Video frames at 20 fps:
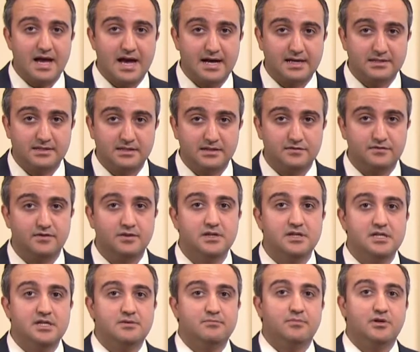active.
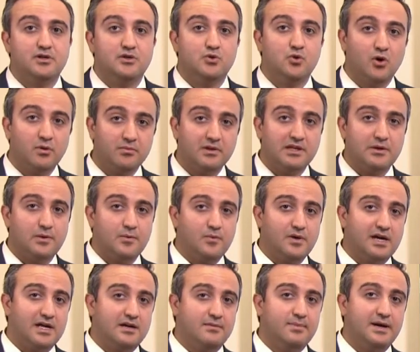But normally when we
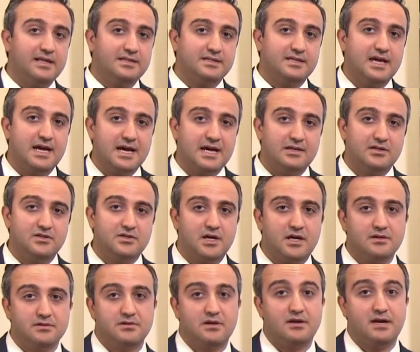get a PET scan, the
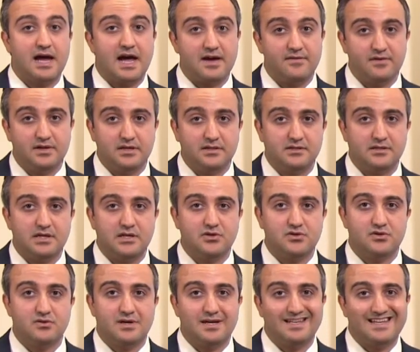child's not having a
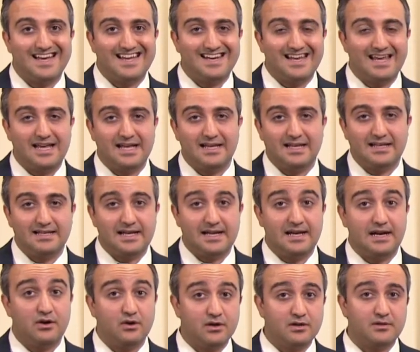seizure, and that, and that
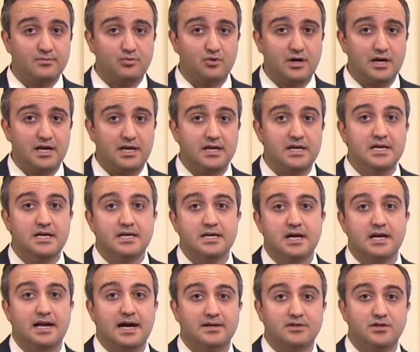area of the brain
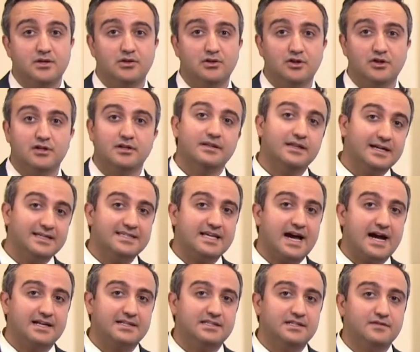can actually look less
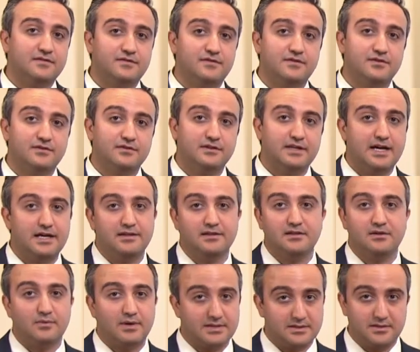active than
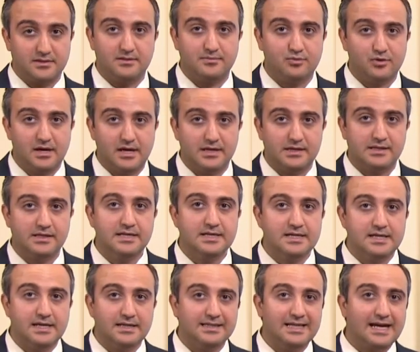the rest of the brain.
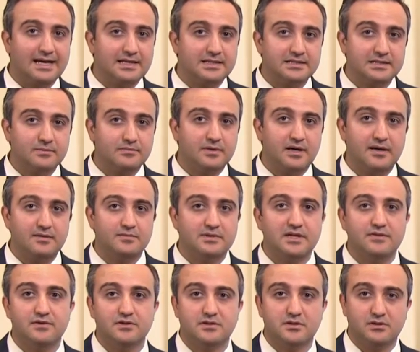And that can sometimes
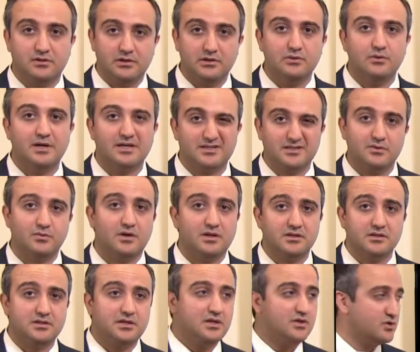give us a clue as to where
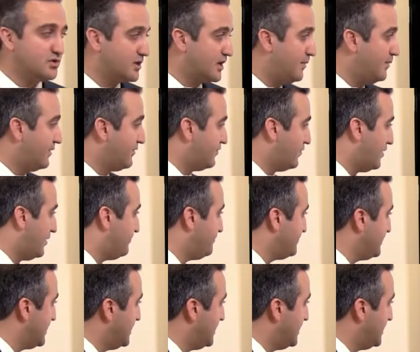those seizures are coming from.